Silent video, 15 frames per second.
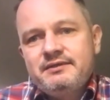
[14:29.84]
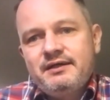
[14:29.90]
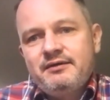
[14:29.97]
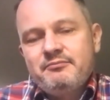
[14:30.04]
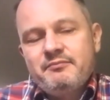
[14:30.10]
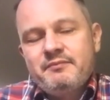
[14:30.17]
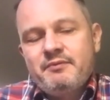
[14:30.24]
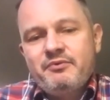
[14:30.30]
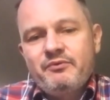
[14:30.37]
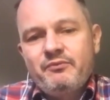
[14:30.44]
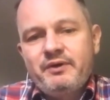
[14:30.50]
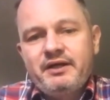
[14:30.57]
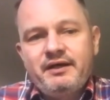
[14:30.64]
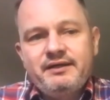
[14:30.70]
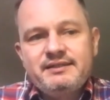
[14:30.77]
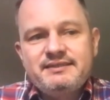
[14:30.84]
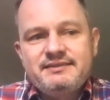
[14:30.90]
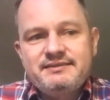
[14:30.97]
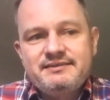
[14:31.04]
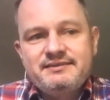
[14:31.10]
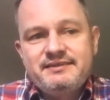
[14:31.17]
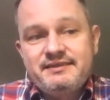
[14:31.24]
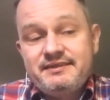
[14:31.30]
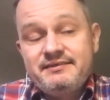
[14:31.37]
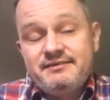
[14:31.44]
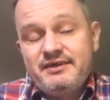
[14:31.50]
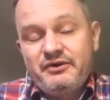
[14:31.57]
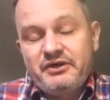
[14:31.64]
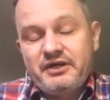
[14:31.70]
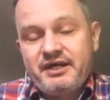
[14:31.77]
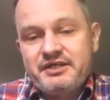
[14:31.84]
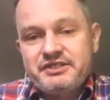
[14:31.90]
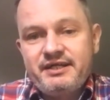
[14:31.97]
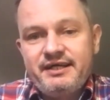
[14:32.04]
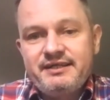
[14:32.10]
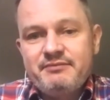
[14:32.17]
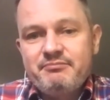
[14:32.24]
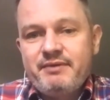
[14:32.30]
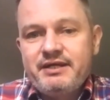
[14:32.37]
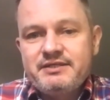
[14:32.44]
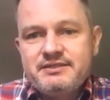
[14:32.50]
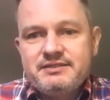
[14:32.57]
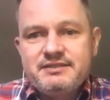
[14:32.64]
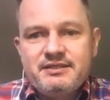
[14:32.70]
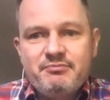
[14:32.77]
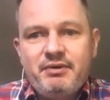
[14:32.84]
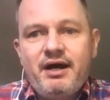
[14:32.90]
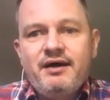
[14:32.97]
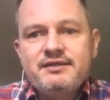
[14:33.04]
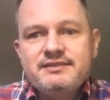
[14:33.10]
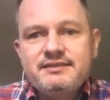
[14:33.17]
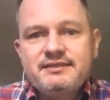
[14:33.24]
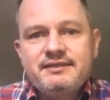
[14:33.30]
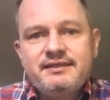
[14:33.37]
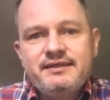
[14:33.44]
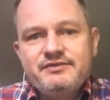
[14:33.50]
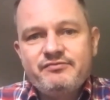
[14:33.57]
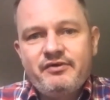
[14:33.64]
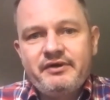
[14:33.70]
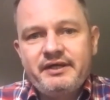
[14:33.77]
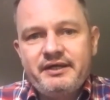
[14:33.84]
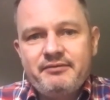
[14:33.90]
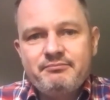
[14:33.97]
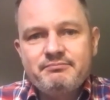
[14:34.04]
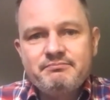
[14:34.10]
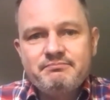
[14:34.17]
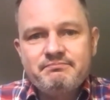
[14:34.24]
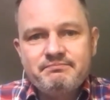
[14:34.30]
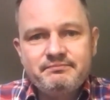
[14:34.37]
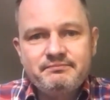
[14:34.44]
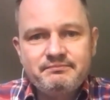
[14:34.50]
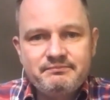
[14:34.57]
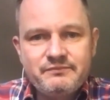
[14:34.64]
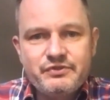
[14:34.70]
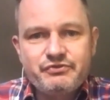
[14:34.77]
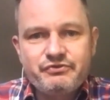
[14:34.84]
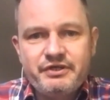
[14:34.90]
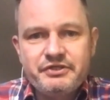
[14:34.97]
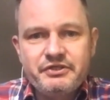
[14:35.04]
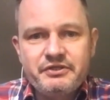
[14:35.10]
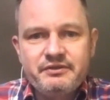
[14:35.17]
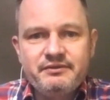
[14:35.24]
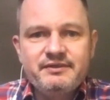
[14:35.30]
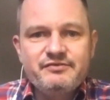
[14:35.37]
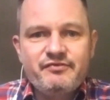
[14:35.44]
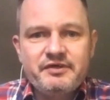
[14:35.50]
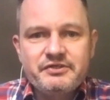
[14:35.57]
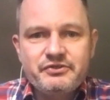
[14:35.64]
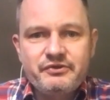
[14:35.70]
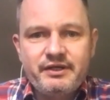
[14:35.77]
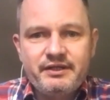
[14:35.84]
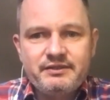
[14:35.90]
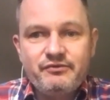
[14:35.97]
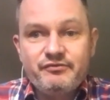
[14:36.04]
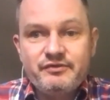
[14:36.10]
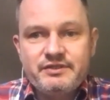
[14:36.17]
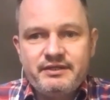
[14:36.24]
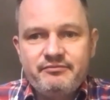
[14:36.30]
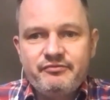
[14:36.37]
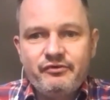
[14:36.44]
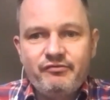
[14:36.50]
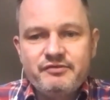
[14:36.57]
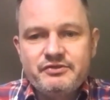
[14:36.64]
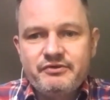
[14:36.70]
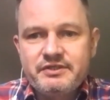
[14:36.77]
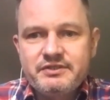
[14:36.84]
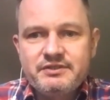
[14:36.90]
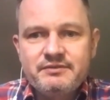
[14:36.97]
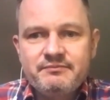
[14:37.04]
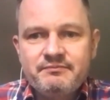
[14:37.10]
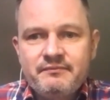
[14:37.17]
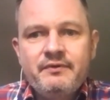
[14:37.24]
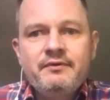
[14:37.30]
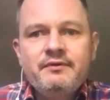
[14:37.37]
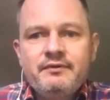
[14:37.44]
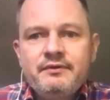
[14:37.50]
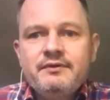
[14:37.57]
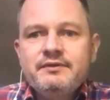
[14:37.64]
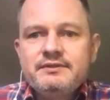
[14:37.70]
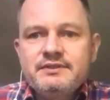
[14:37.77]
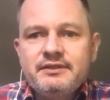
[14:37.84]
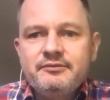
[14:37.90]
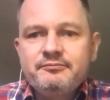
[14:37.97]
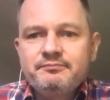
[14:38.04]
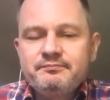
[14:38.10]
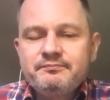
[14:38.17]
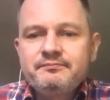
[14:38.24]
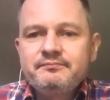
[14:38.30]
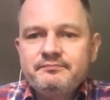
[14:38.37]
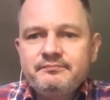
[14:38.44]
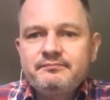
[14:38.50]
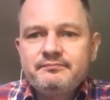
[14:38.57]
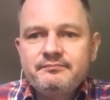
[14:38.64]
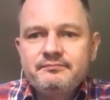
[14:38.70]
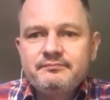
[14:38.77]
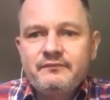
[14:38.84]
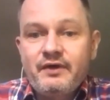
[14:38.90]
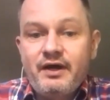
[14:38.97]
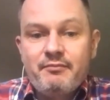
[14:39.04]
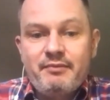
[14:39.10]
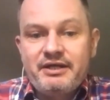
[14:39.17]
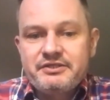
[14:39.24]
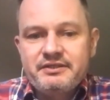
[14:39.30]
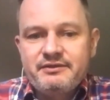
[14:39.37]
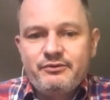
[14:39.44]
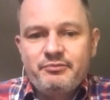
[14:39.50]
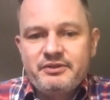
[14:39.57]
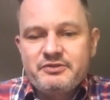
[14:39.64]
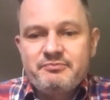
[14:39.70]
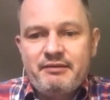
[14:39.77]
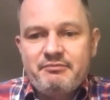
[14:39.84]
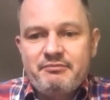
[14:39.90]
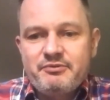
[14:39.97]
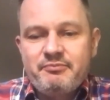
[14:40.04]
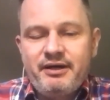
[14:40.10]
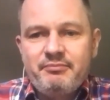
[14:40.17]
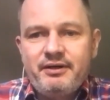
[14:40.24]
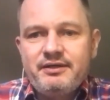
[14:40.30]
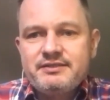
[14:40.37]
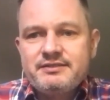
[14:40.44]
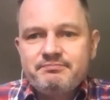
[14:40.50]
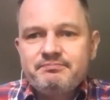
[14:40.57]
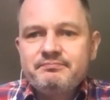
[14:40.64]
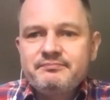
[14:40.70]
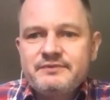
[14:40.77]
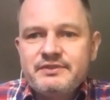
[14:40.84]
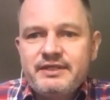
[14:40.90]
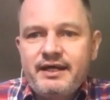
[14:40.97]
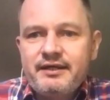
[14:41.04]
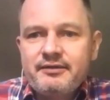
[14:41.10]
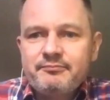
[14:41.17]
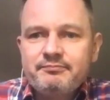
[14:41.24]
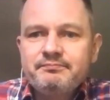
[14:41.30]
remember the odd occasion I did medicines in the past, it is very stringent and it's very strict, obviously, for obvious reasons. So I imagine it will just be able to bypass Stack.